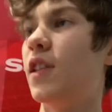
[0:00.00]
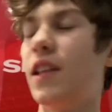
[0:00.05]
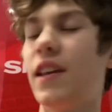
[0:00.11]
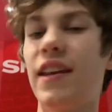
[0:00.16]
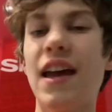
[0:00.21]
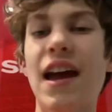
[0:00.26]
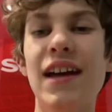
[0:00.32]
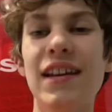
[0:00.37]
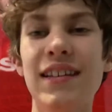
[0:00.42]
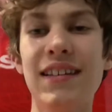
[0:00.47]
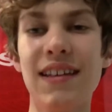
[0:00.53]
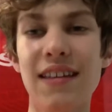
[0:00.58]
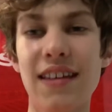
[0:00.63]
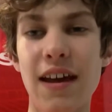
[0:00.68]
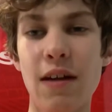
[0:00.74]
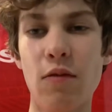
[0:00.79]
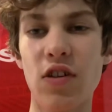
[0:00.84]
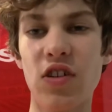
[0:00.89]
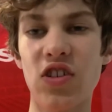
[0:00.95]

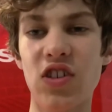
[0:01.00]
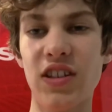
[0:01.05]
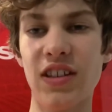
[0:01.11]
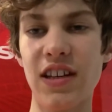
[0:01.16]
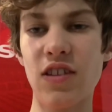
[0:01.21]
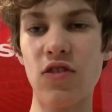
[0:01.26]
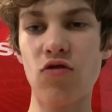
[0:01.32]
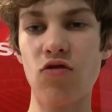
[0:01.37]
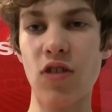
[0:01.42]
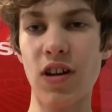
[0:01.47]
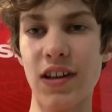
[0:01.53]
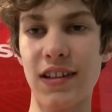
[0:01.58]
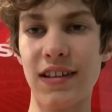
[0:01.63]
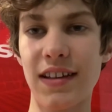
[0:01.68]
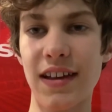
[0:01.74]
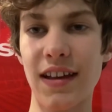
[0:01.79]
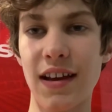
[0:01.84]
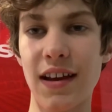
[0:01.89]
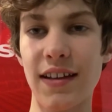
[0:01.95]
yesterday, which is
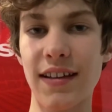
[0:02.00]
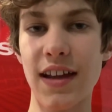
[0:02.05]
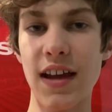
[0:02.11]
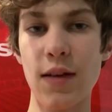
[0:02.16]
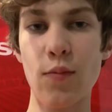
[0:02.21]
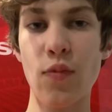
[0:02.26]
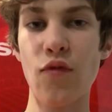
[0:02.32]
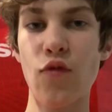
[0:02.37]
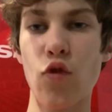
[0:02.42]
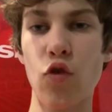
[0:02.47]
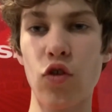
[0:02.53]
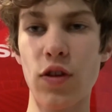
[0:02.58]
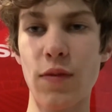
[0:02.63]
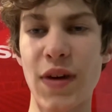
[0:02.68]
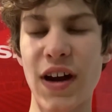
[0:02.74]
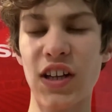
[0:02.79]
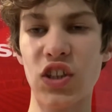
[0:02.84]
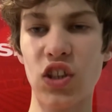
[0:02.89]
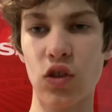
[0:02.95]
interesting, a day before the
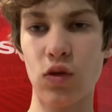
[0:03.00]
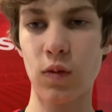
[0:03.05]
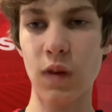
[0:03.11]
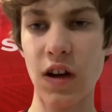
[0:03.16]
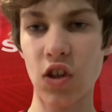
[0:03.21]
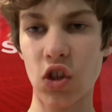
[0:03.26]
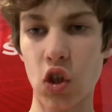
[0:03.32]
match as well.